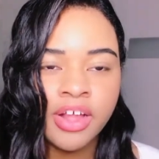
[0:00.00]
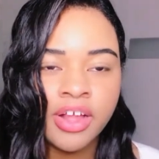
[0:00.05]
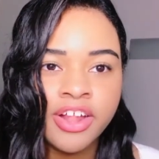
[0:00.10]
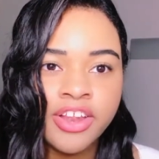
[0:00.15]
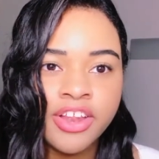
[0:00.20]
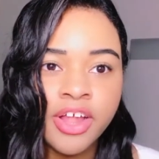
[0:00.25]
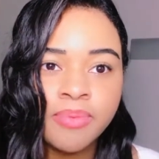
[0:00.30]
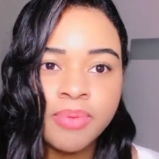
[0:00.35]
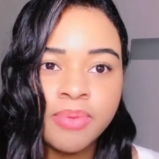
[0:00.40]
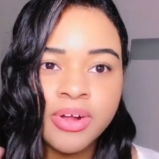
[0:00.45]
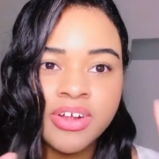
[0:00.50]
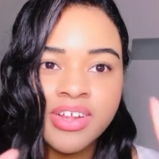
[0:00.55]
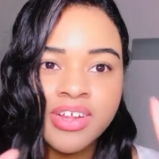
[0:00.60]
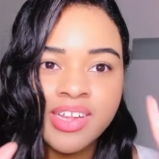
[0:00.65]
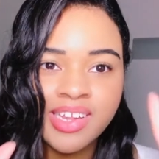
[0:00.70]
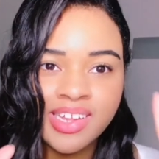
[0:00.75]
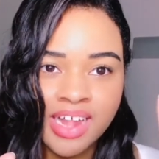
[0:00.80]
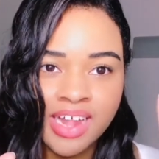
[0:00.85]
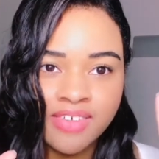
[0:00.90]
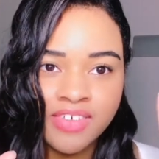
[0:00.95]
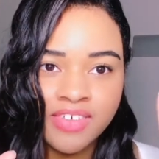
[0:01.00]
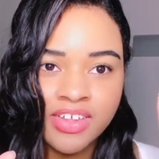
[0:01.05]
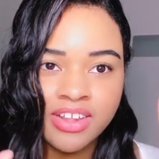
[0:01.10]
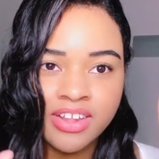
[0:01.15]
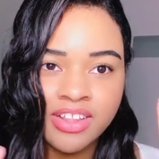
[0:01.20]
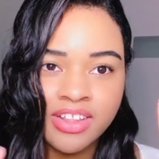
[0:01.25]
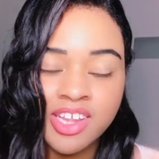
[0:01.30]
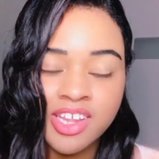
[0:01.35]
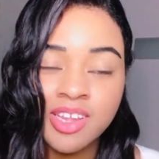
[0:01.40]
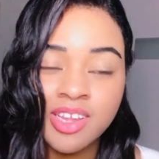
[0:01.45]
Number 7.
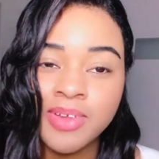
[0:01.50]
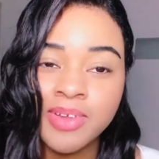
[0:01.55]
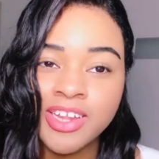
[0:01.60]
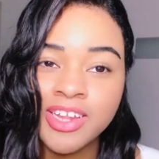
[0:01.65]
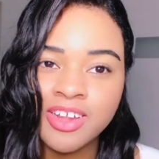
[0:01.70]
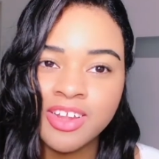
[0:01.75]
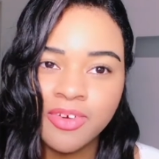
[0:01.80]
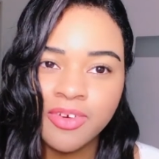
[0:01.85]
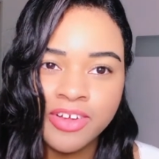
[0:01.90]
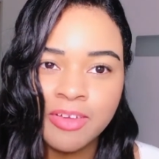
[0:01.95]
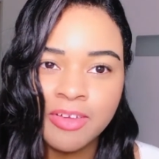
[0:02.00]
This one's going